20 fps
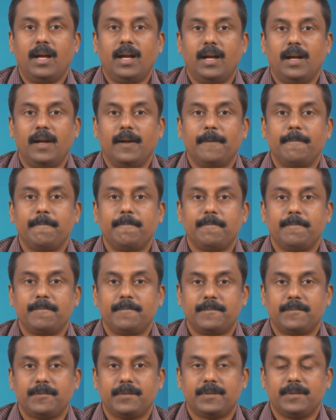Um,
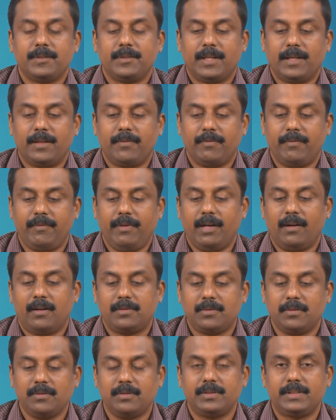we'll
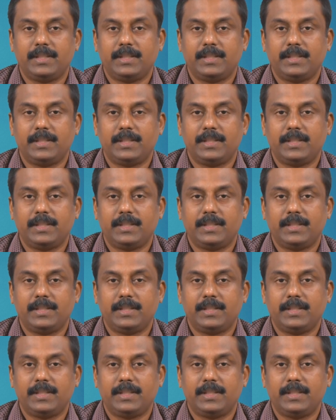also